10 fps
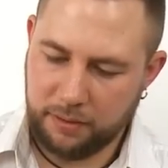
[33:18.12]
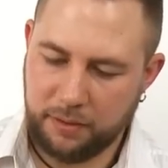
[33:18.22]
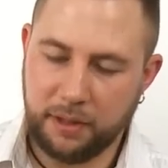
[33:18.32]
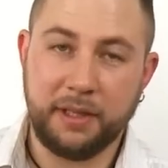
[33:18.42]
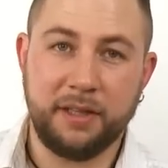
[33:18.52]

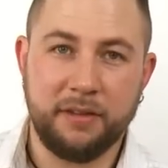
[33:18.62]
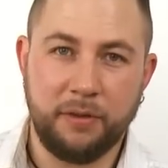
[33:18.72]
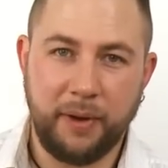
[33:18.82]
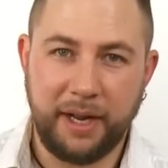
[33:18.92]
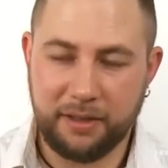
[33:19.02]
that gets the
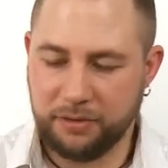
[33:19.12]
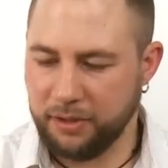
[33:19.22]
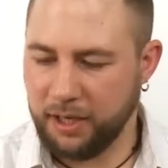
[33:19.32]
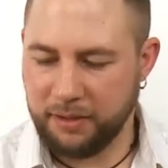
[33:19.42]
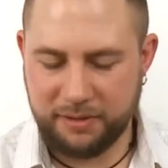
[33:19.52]
rattle to
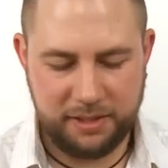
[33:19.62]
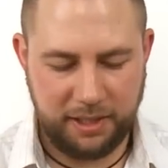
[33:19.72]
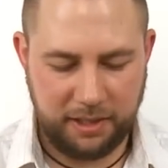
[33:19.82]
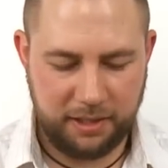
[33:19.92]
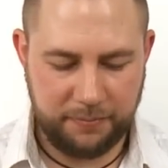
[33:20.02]
kind of
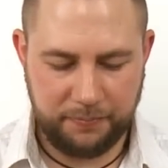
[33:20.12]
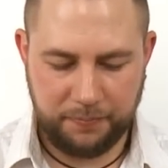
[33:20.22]
stick